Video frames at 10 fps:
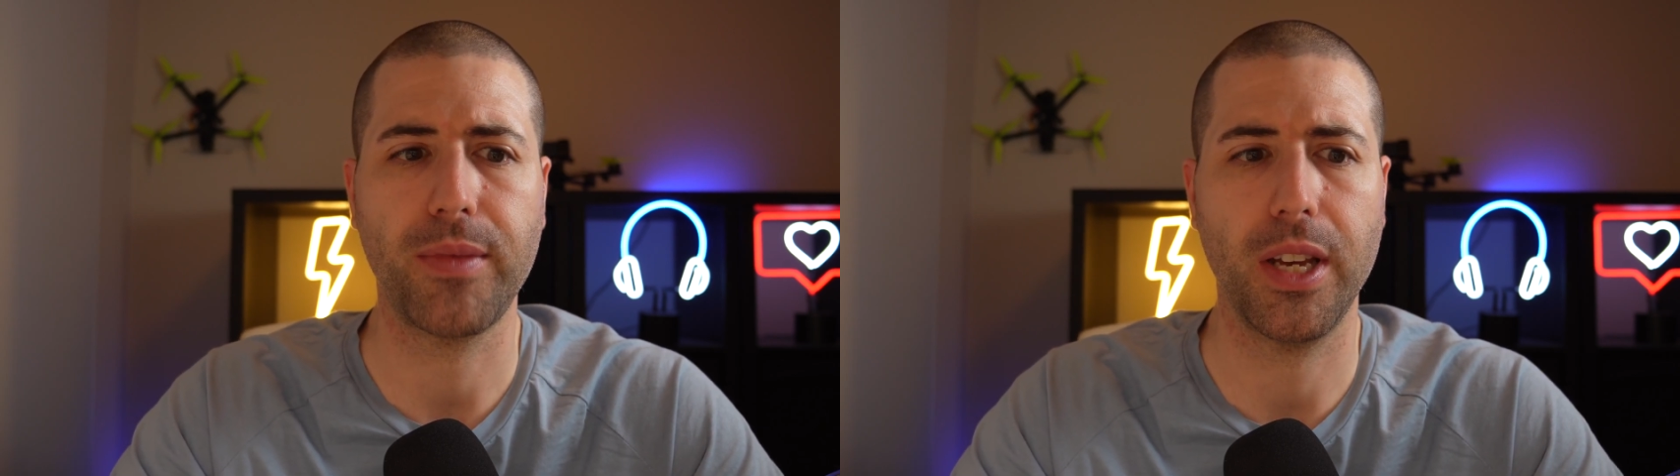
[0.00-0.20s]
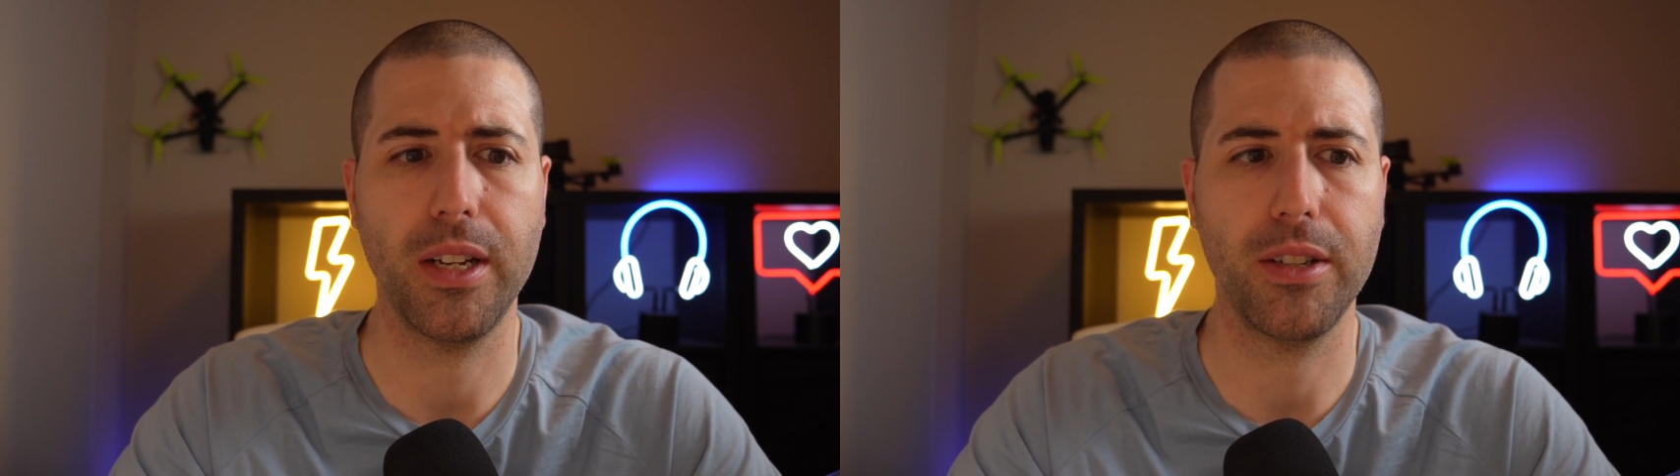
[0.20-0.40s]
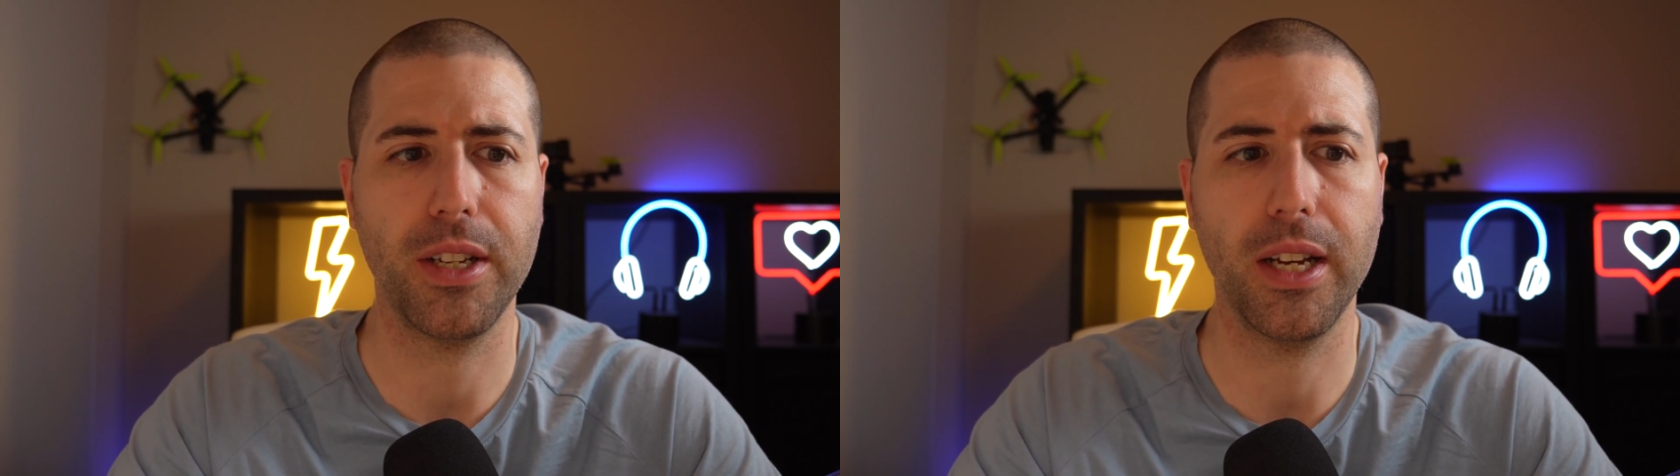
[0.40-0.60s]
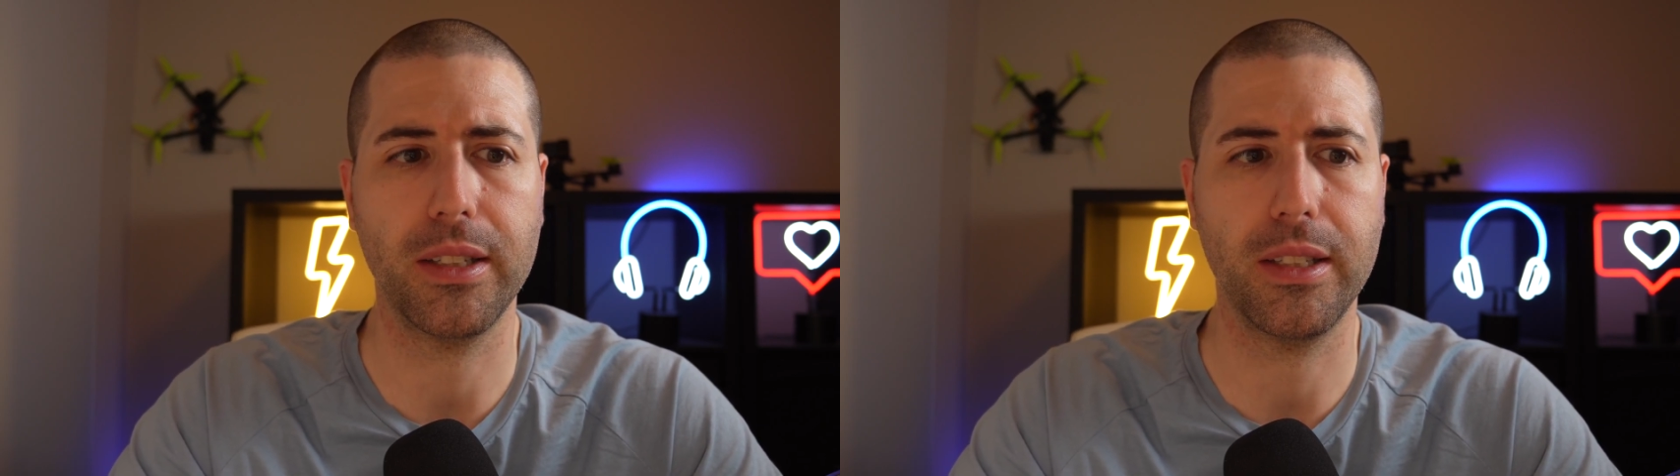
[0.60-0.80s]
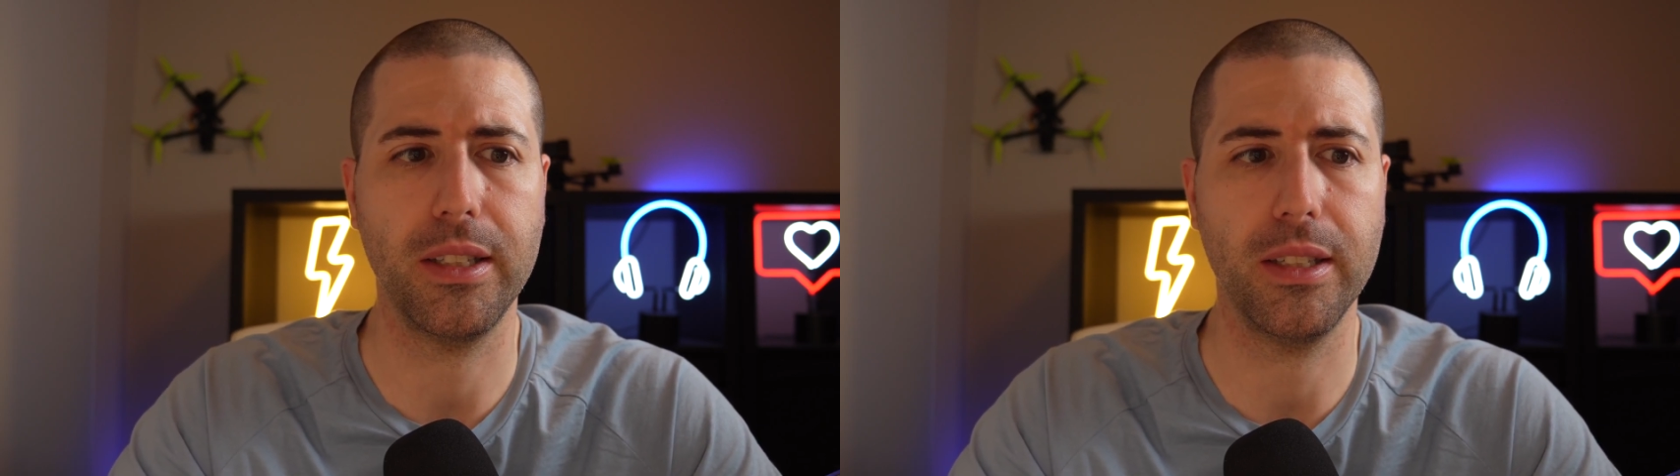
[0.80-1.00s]
And then you
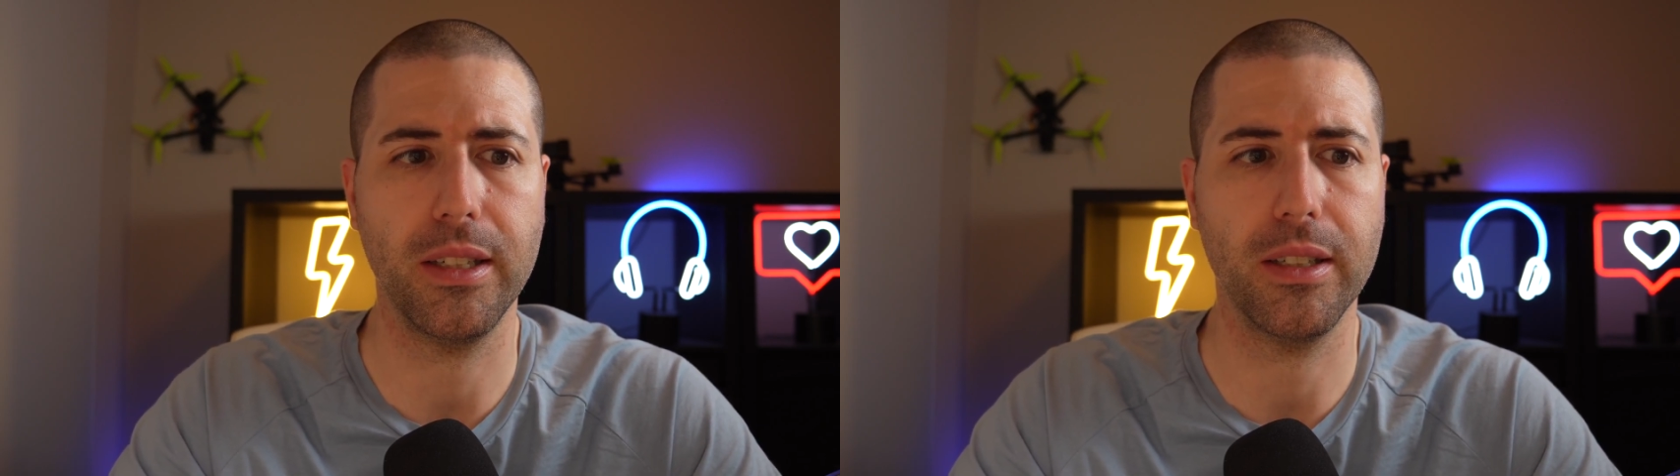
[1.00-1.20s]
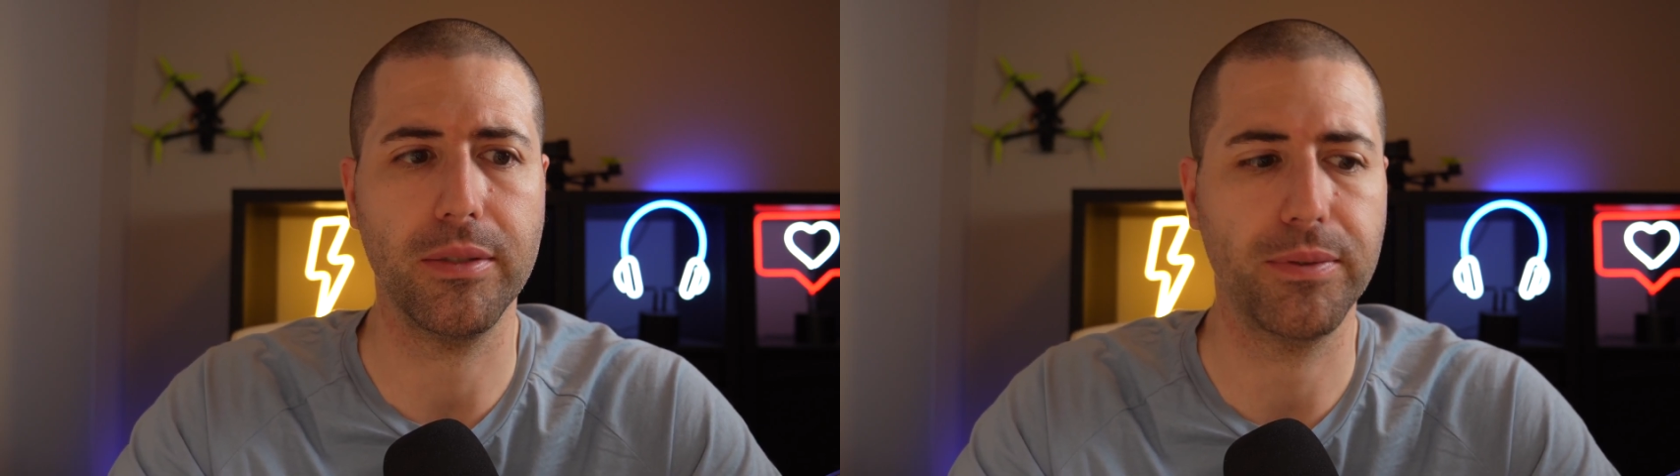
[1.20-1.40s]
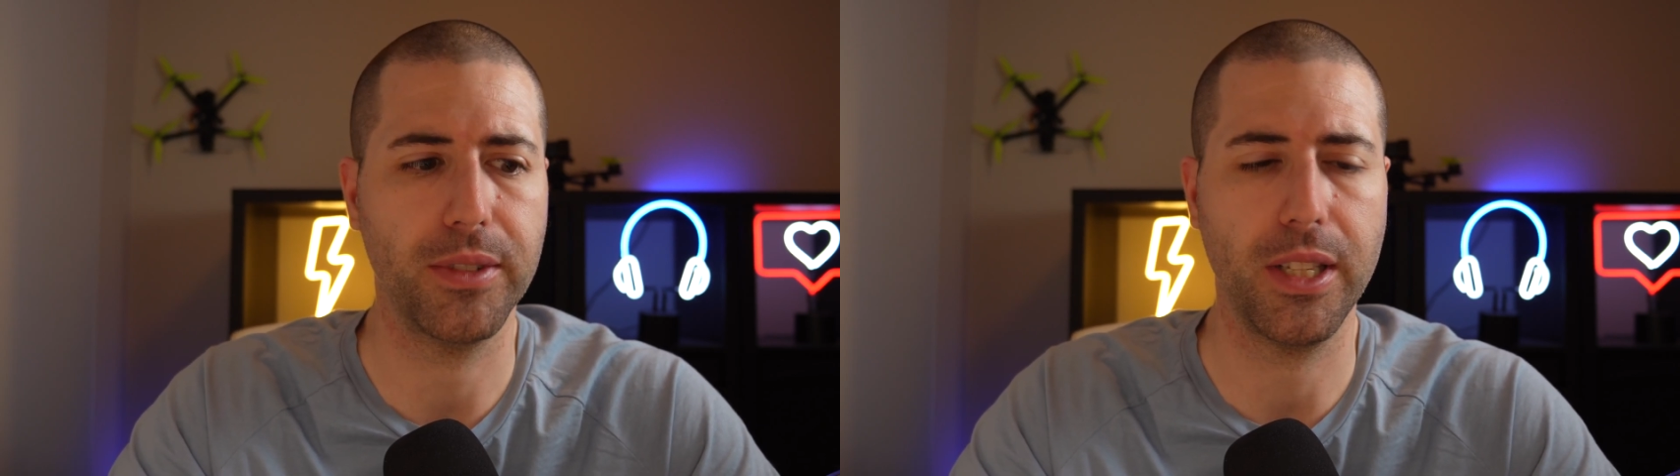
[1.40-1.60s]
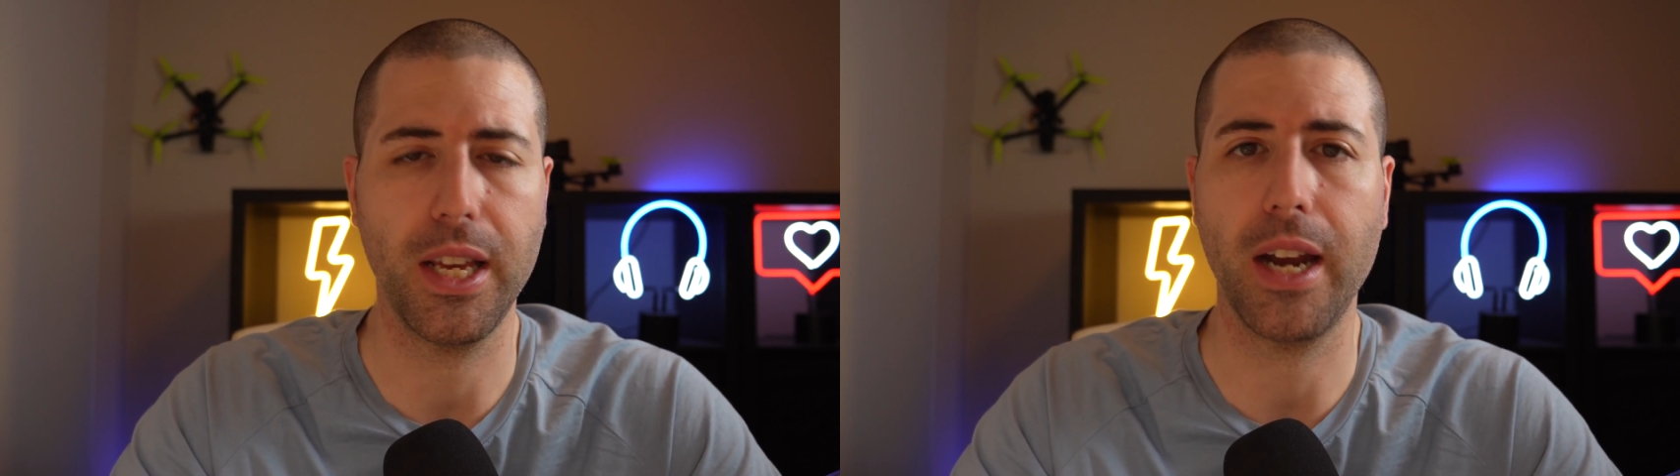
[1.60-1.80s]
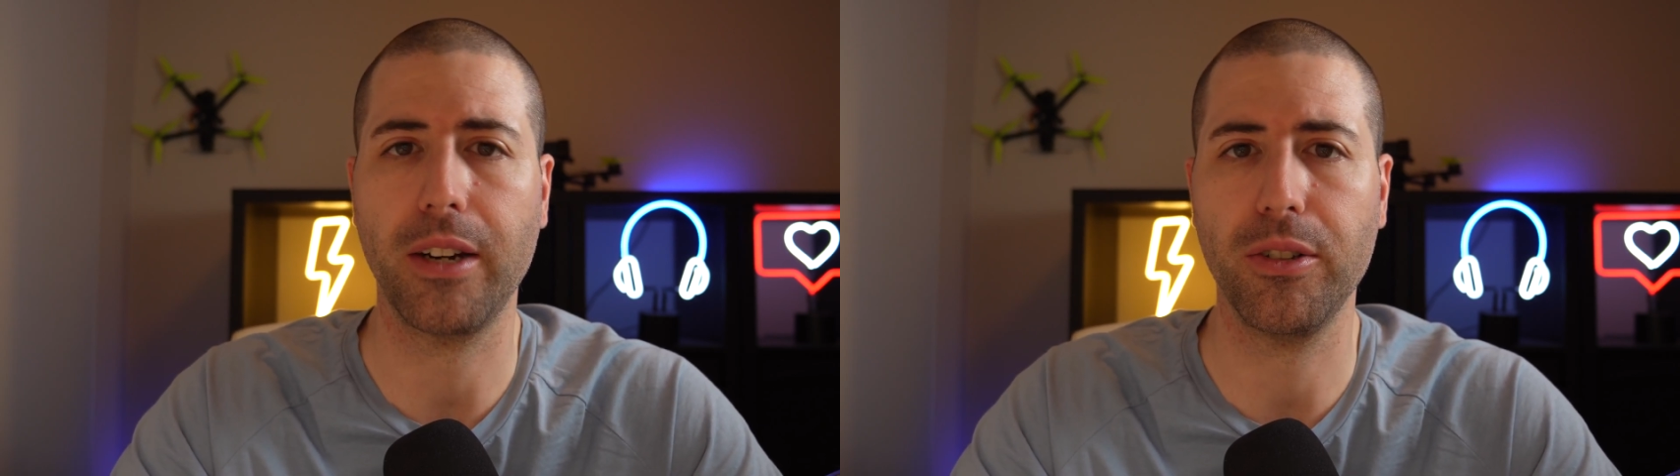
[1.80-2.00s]
get the air